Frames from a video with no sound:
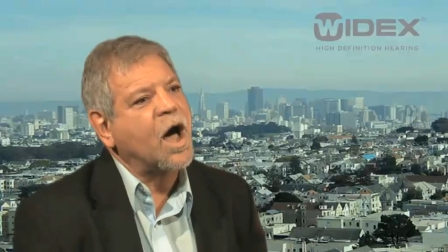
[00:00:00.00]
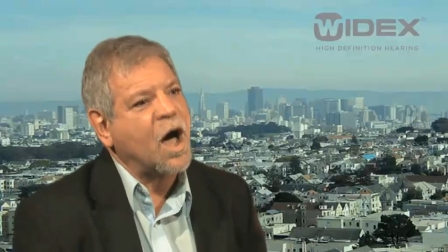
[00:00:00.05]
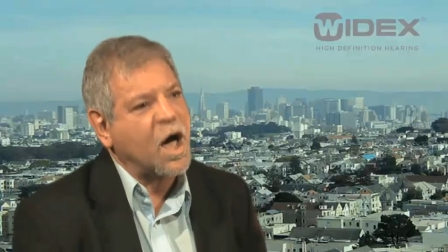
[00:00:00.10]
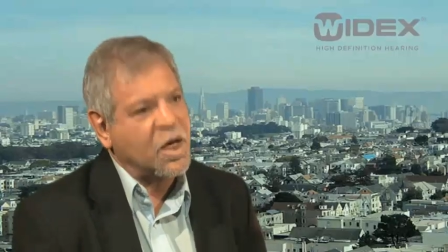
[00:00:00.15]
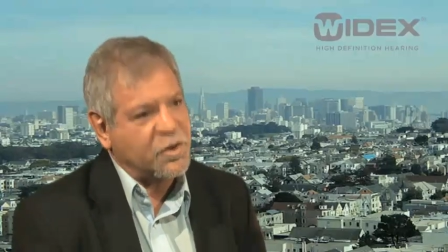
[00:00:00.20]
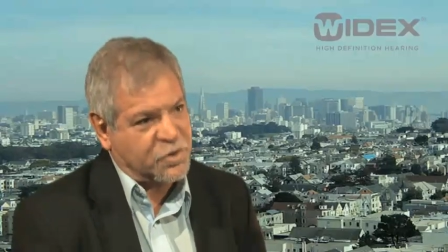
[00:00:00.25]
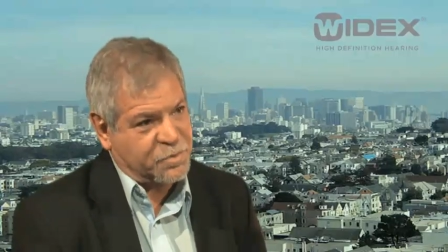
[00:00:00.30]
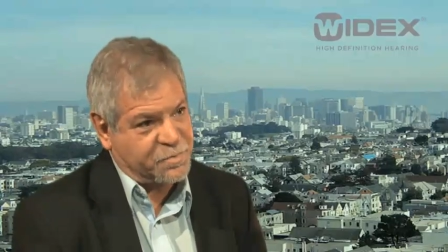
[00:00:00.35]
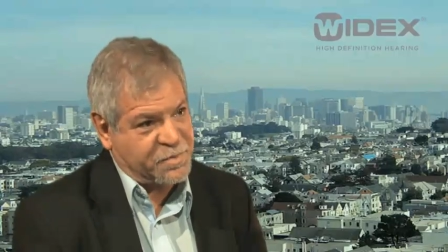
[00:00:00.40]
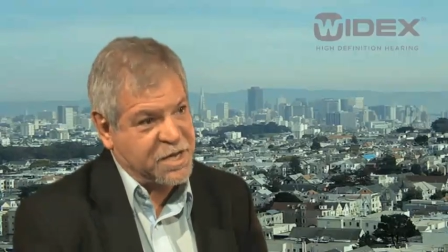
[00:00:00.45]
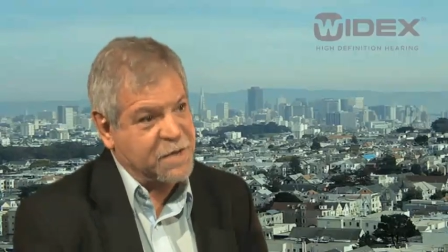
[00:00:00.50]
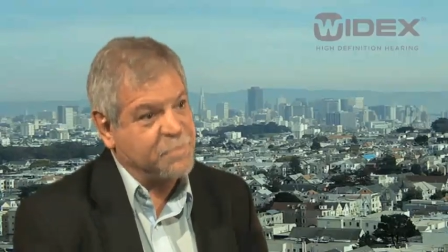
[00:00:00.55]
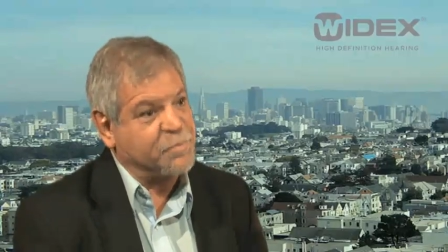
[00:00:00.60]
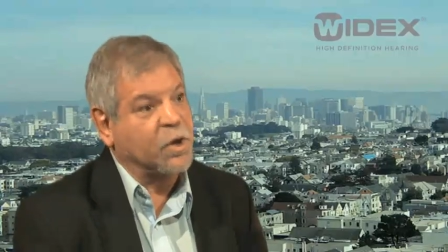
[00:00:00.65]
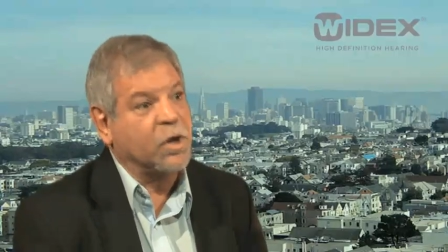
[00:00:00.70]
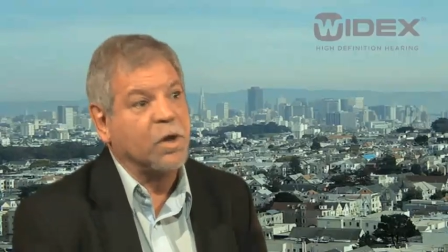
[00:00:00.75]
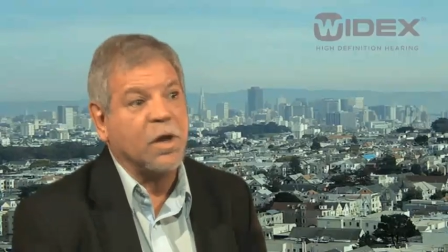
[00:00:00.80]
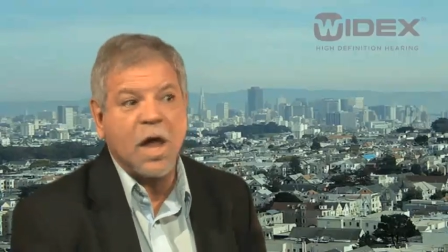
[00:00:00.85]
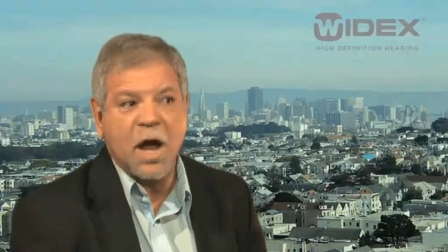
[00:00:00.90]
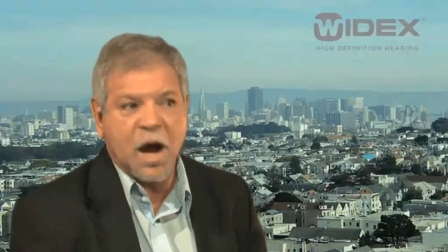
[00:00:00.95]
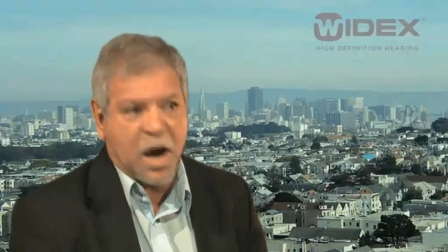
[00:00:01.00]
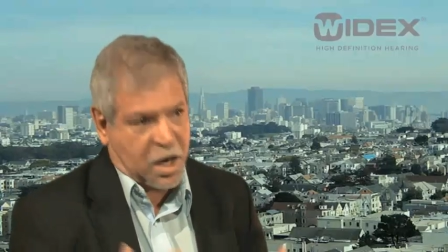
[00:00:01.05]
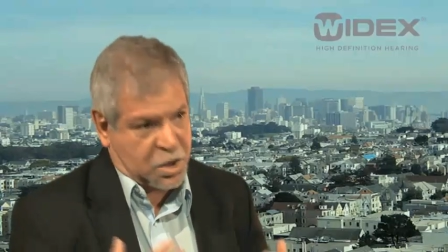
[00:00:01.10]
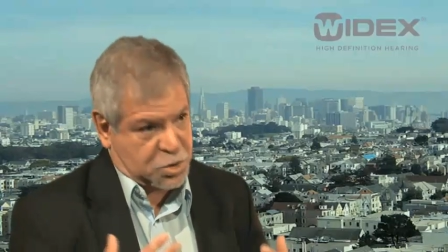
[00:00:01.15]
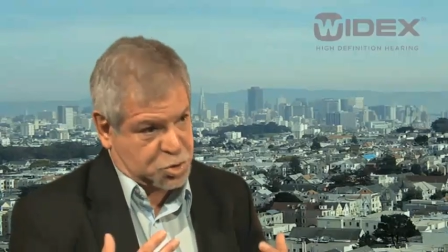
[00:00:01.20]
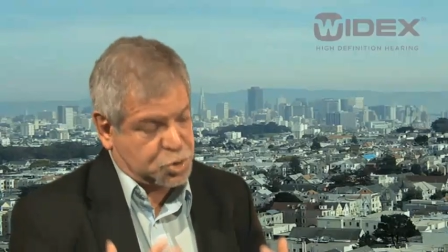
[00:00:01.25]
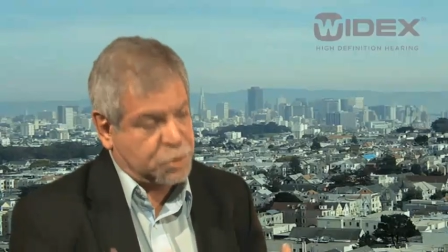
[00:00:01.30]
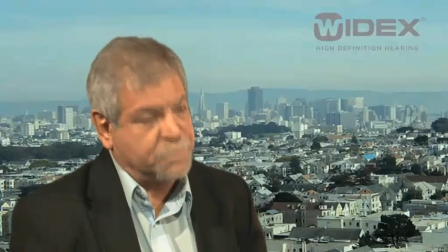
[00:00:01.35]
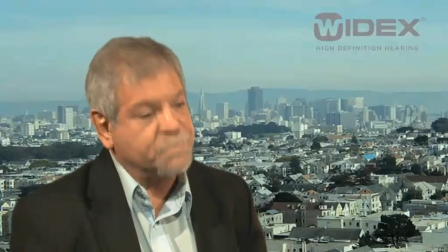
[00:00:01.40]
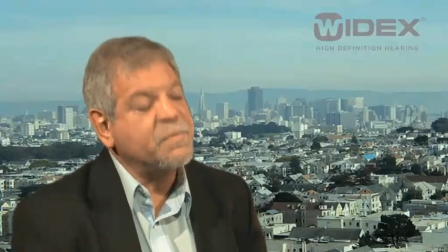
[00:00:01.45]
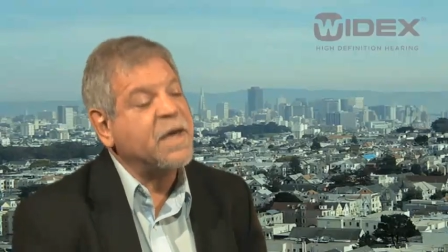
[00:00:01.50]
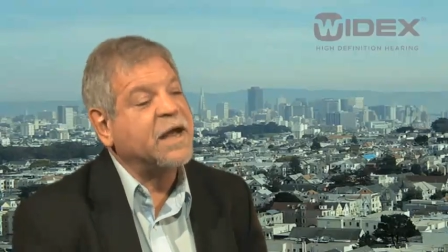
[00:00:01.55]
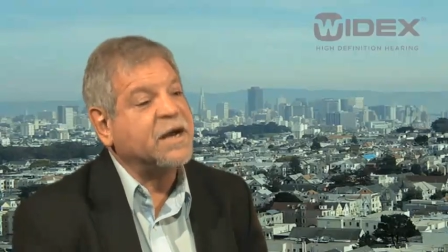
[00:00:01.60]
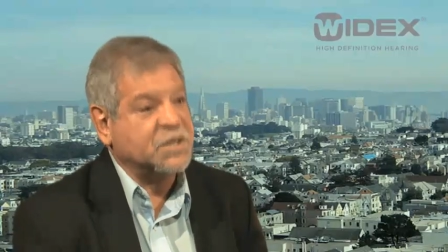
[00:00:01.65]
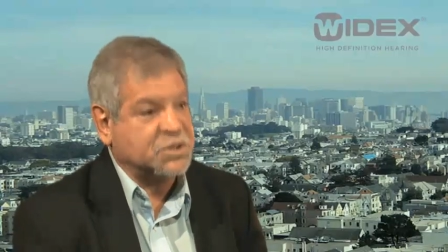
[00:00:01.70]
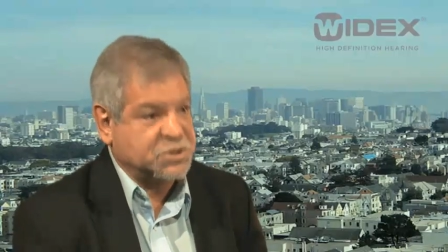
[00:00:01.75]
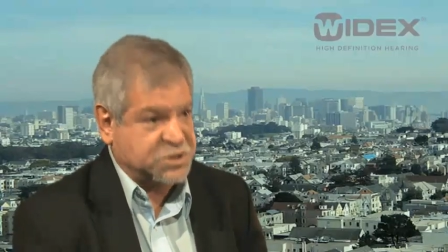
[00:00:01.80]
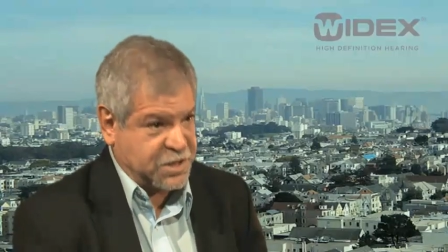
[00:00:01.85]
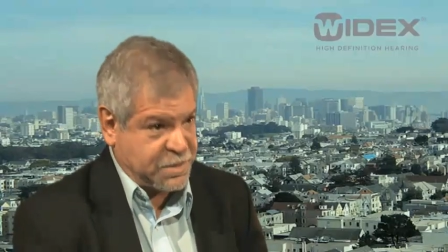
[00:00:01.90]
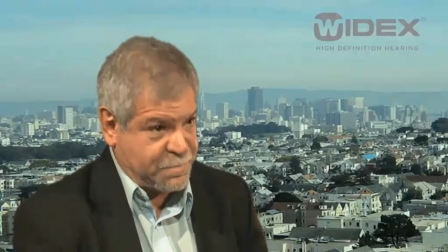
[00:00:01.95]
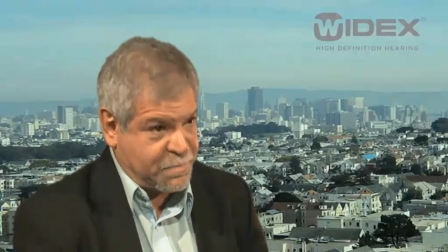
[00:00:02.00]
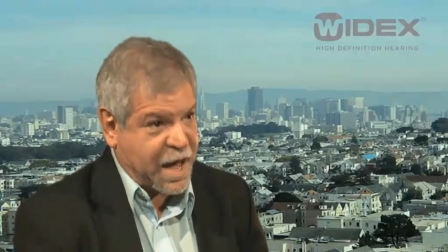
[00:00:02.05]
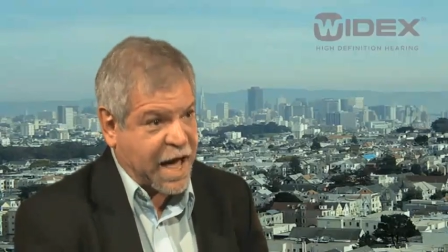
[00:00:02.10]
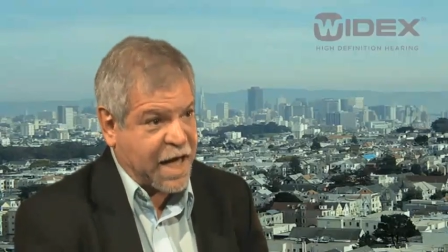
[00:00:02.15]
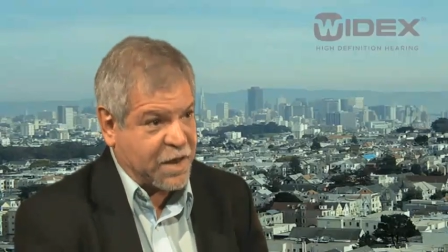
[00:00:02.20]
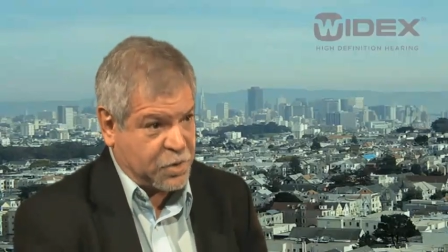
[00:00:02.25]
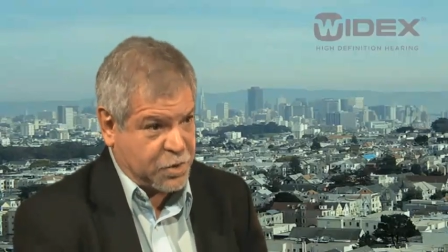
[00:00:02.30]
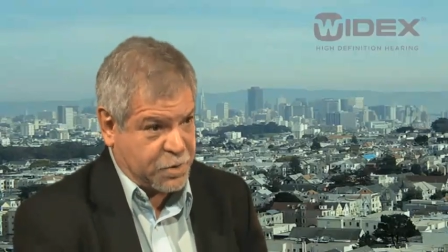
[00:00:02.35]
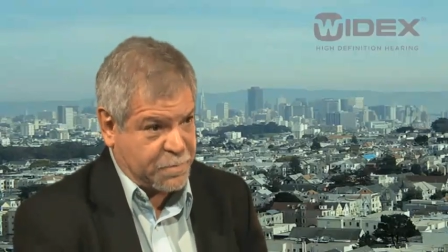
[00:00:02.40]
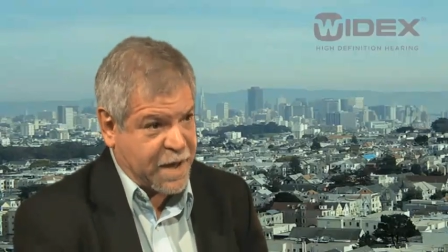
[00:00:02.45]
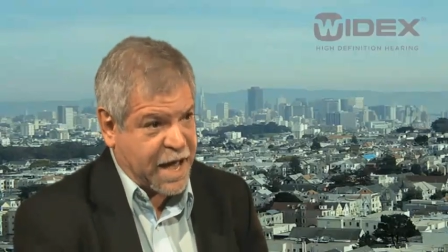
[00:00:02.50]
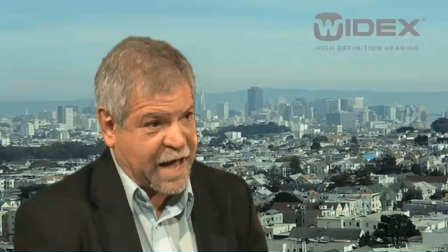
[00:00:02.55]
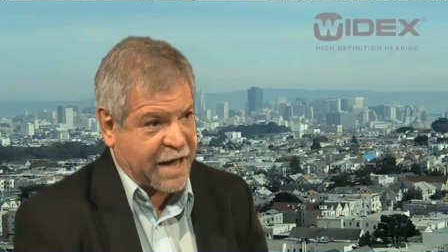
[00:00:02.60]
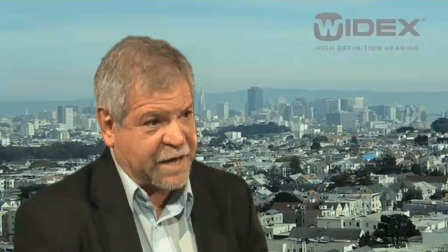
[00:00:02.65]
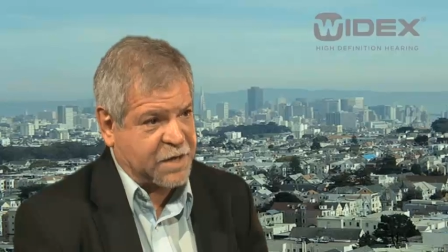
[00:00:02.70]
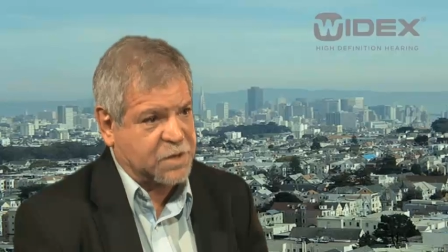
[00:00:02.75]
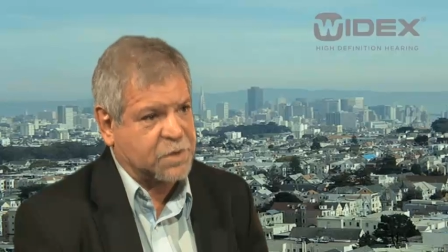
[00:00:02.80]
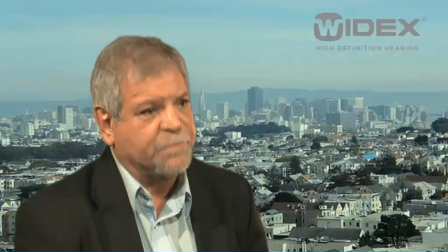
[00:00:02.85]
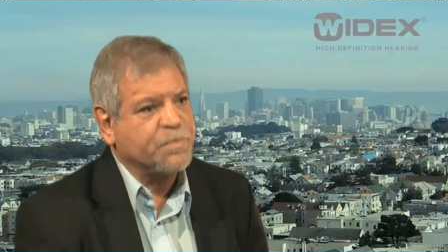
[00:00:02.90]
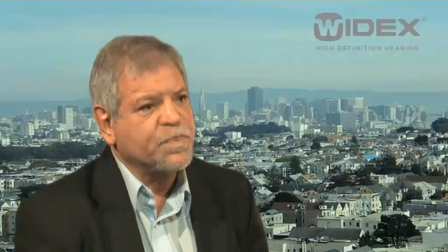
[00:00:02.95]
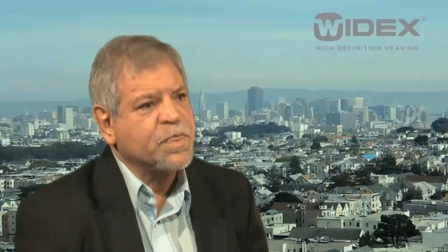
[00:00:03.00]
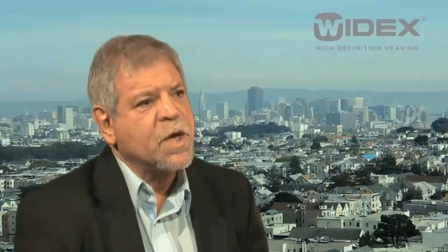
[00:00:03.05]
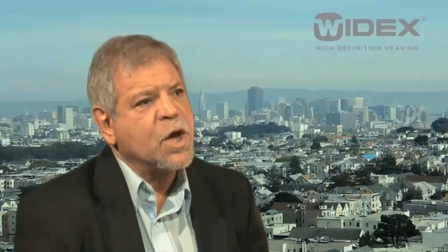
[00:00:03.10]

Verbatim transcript: Other people are tremendously bothered by it.